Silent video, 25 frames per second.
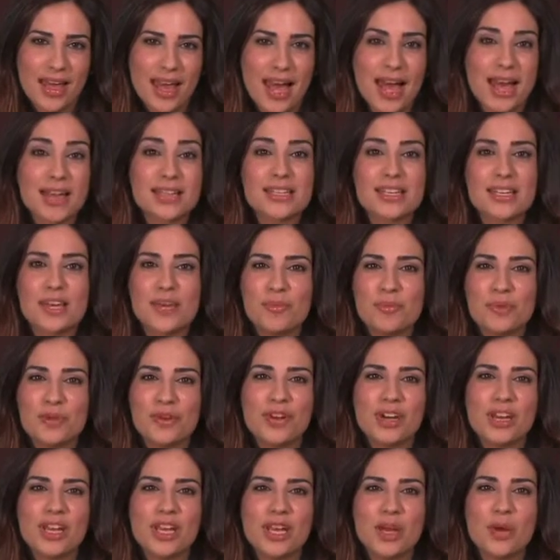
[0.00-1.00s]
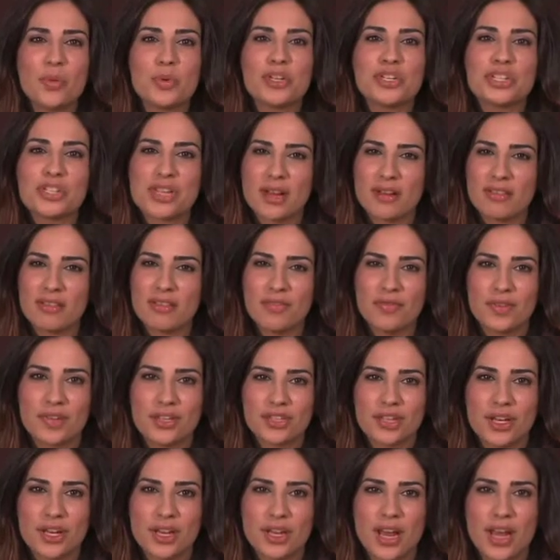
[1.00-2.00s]
As a community, we share the
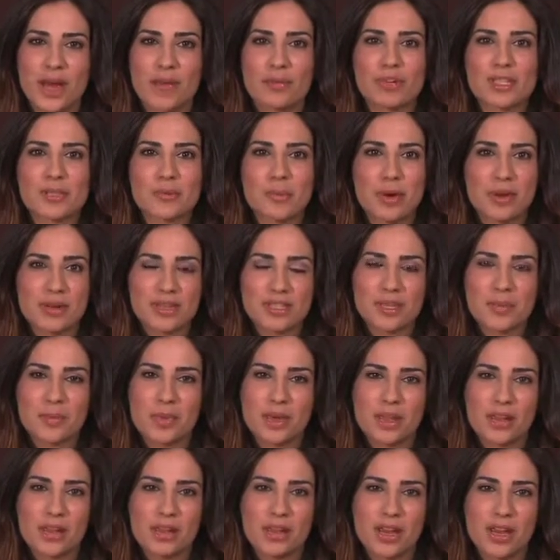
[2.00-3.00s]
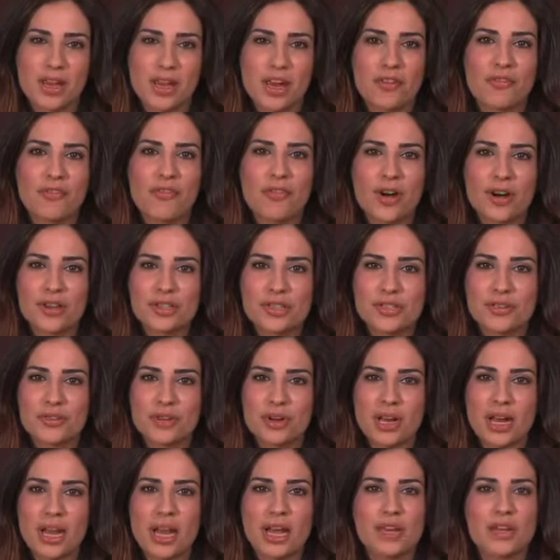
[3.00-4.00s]
vision and responsibility of
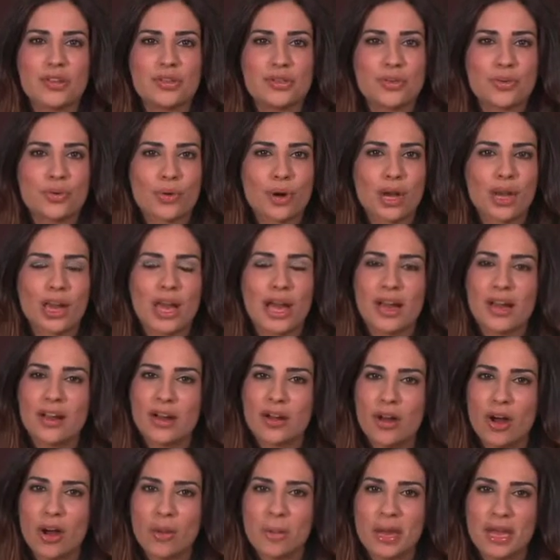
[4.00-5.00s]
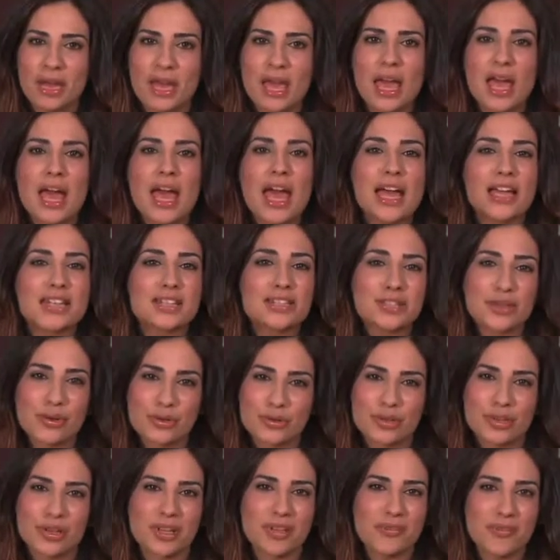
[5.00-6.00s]
fostering an enduring economic and
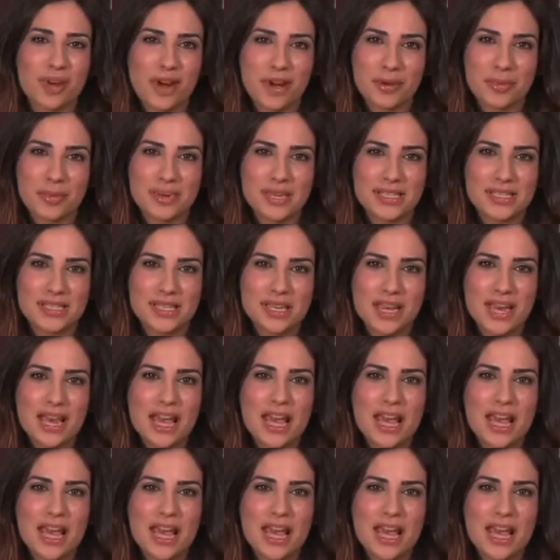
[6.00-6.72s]
social environment.